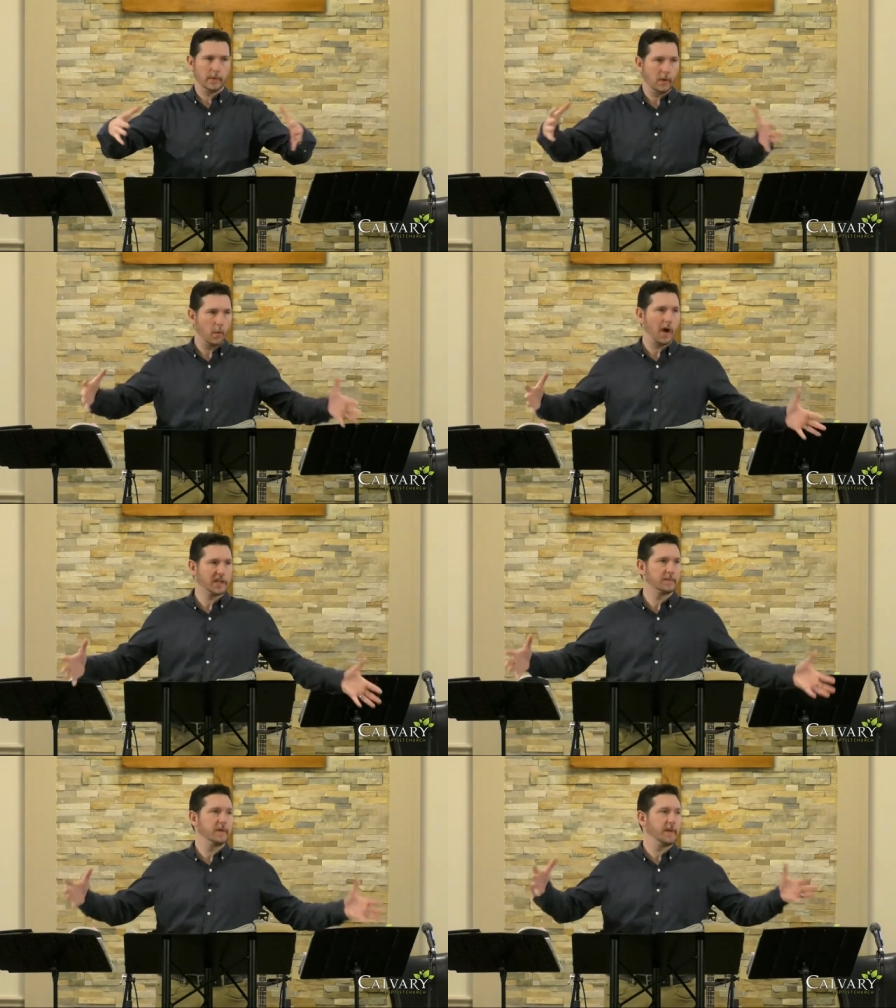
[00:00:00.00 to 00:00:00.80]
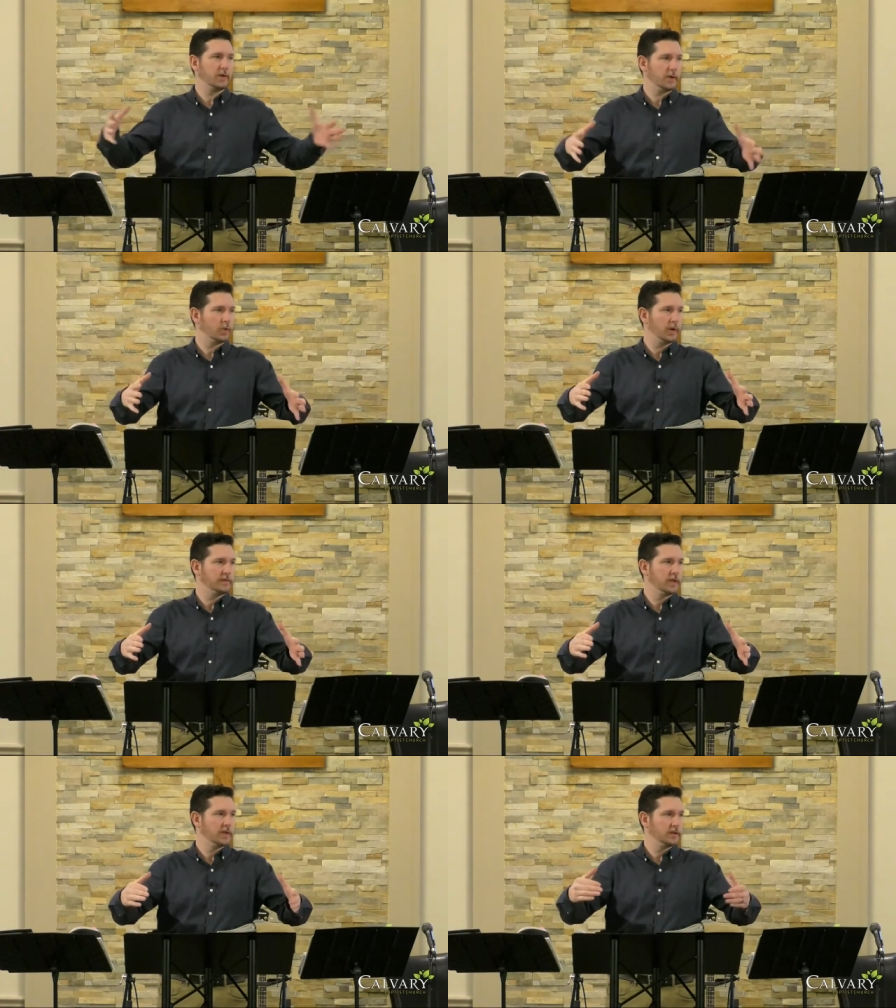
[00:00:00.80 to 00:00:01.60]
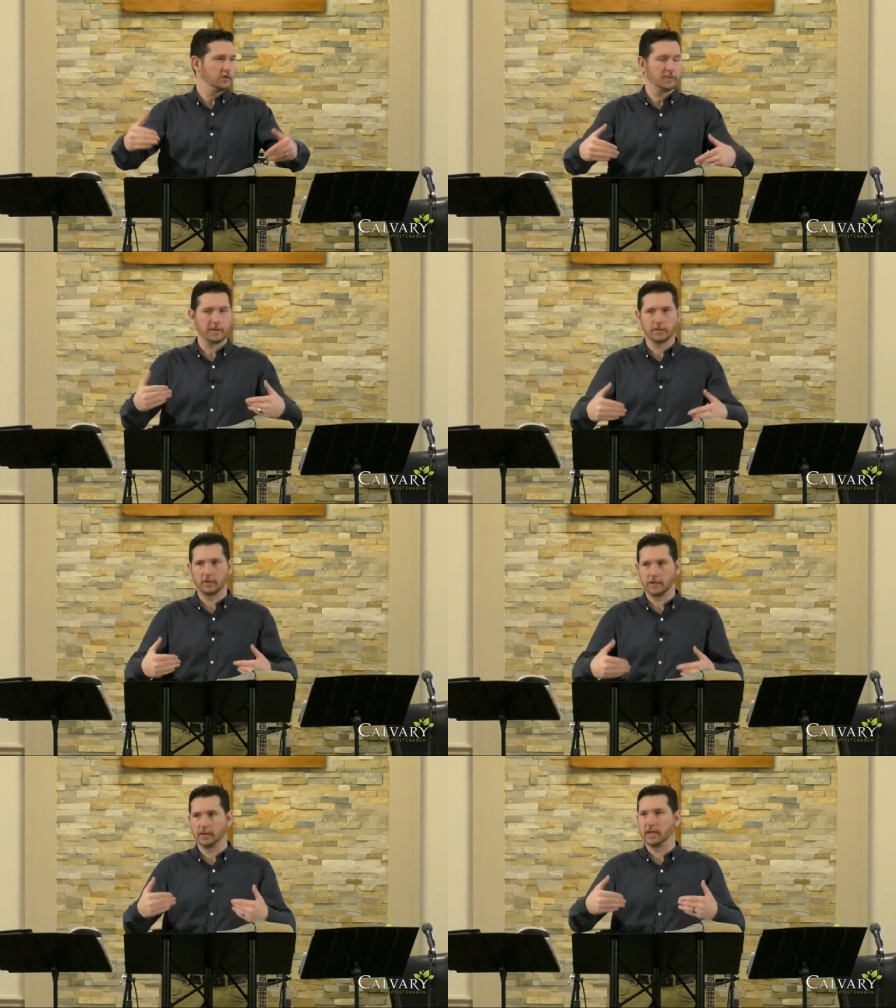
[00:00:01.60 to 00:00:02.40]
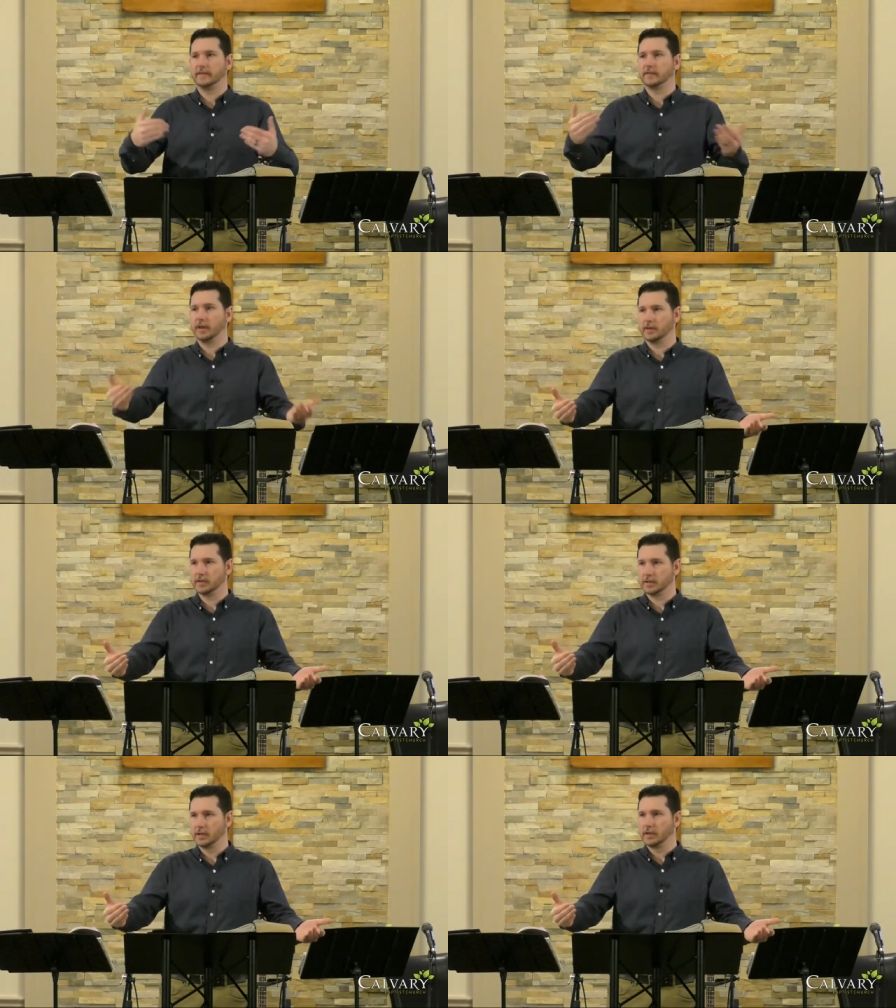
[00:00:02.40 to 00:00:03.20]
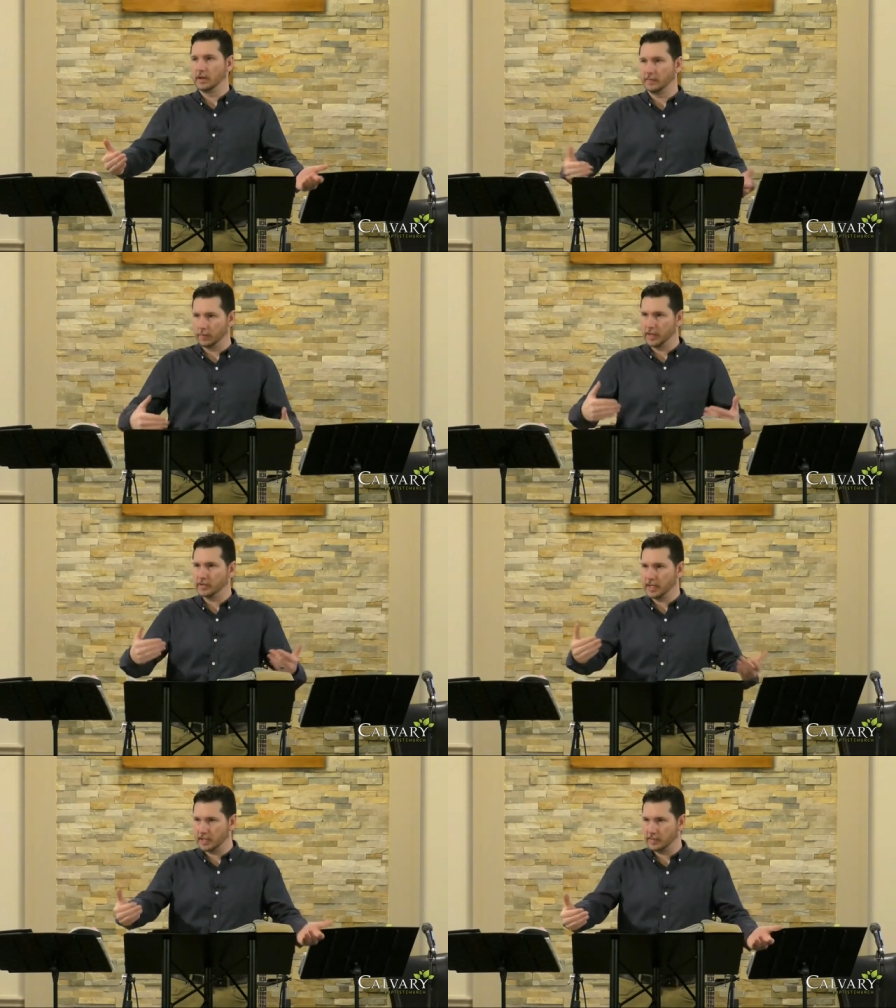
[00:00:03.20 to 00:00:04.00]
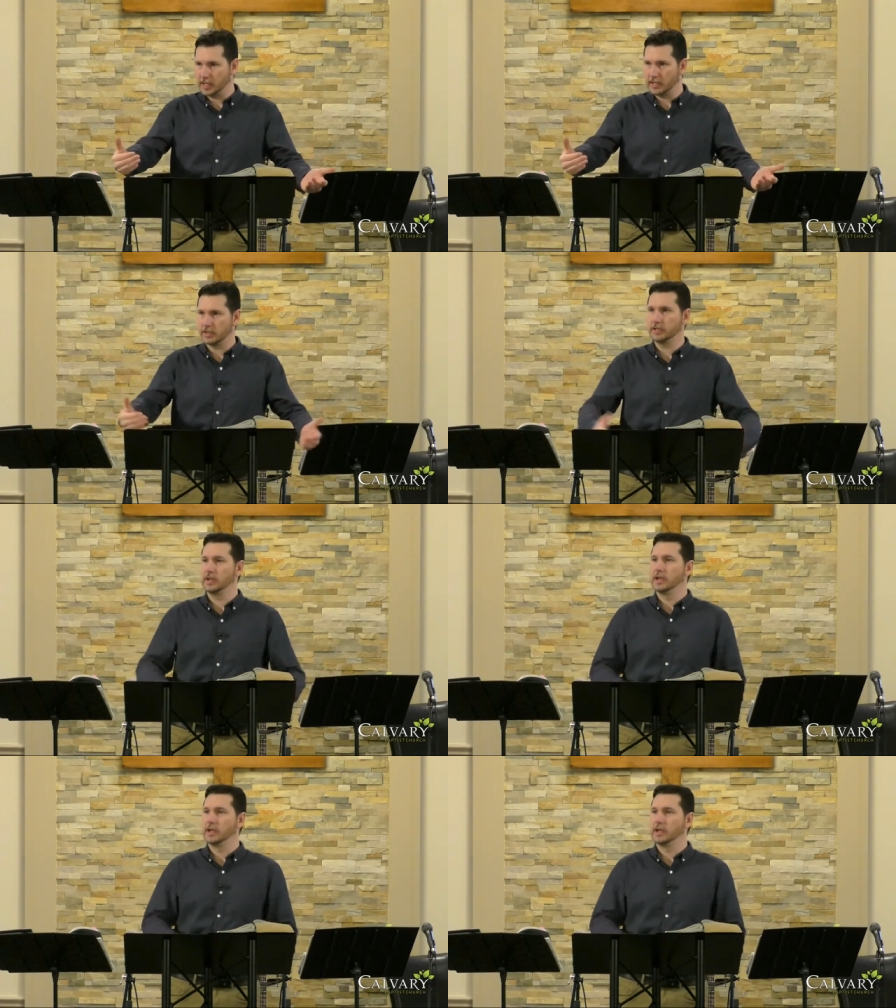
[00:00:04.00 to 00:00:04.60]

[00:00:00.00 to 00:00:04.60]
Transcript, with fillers: We want to be better equipped to do spiritual good in the lives of others uh, for their sanctification.